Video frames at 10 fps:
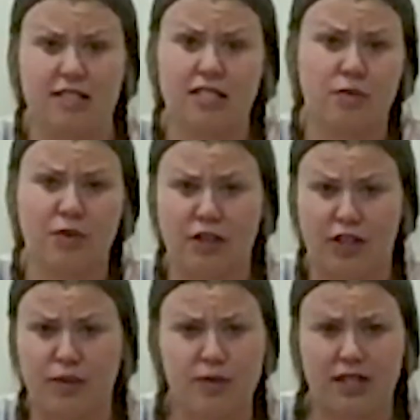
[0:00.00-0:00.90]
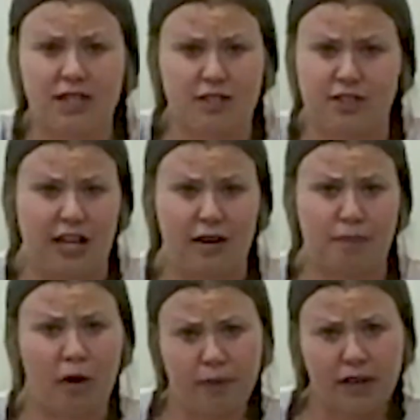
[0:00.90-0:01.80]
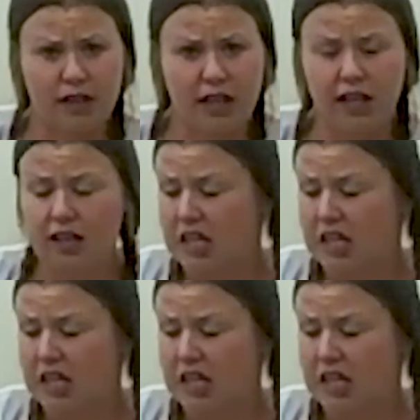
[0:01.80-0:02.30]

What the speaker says: since we're using these not permanently,